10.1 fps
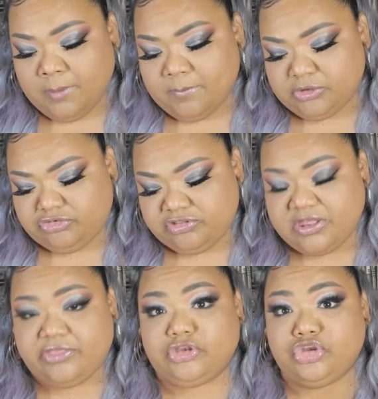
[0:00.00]
but she
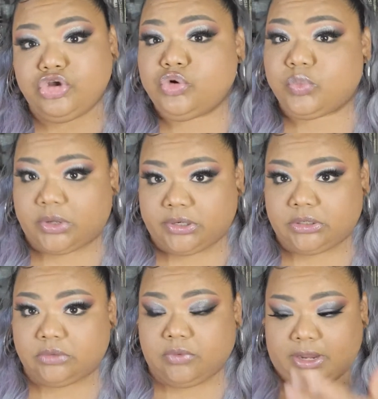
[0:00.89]
said the new one,
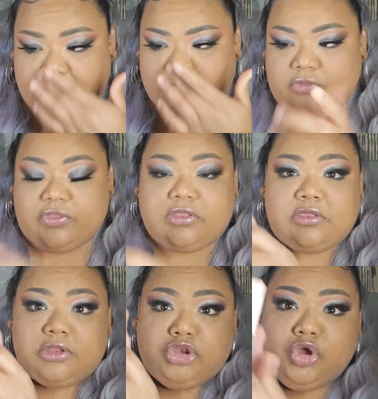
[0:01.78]
right? And so this
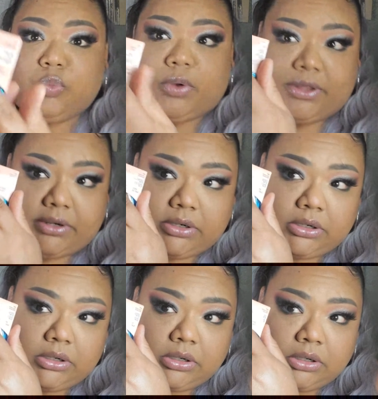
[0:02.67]
is a new one,
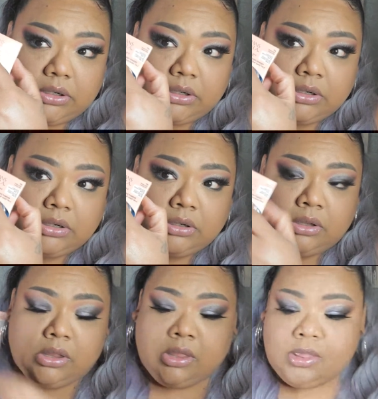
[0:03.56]

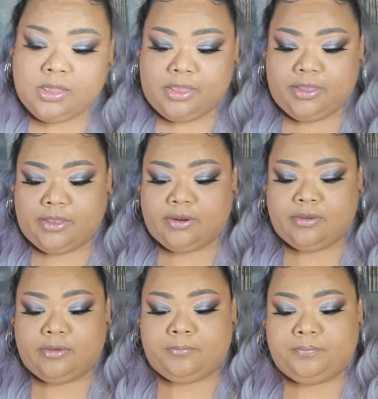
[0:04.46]
and
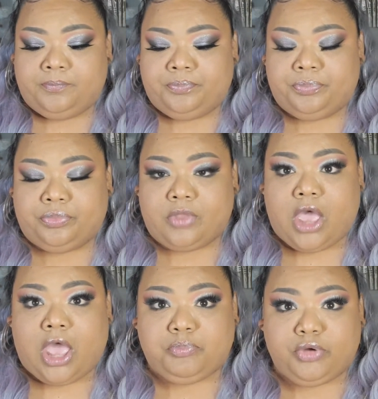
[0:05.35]
um,
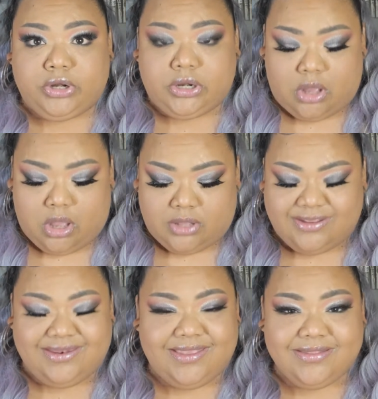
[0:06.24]
I put it on.
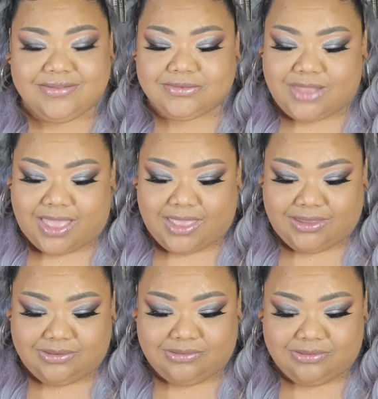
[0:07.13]
It is
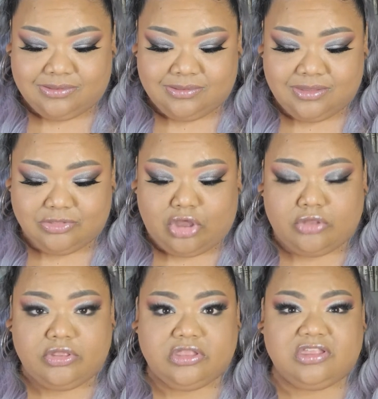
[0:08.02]
light. It's
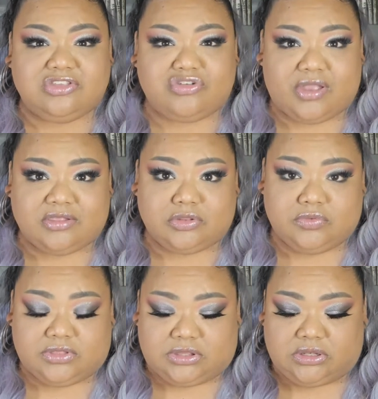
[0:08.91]
called. It's in
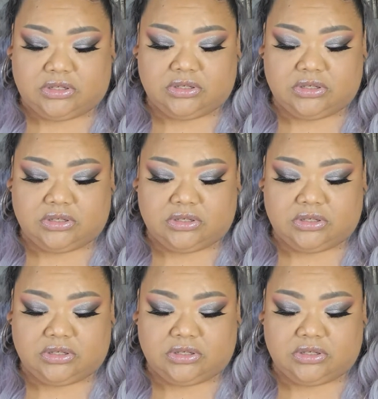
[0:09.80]
translucent.